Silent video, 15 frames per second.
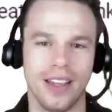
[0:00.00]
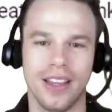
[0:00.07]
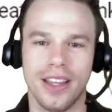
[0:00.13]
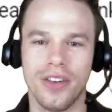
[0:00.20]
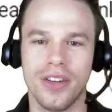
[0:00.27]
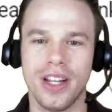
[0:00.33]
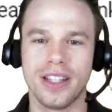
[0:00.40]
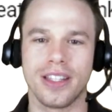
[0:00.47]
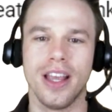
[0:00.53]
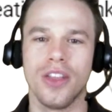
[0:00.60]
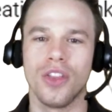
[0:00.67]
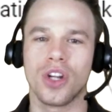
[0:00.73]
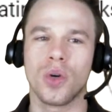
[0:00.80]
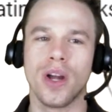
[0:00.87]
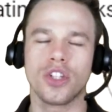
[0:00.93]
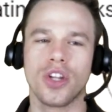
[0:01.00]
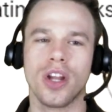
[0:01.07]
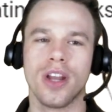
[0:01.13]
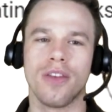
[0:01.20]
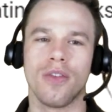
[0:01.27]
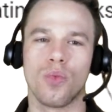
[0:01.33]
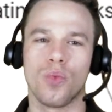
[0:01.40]
Here it is. The
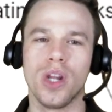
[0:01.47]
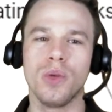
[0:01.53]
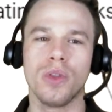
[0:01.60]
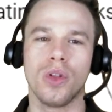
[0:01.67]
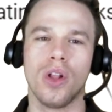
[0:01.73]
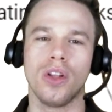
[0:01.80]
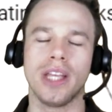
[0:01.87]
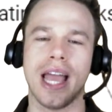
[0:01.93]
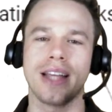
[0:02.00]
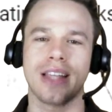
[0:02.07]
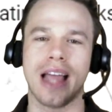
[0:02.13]
question Read with Lolly asks,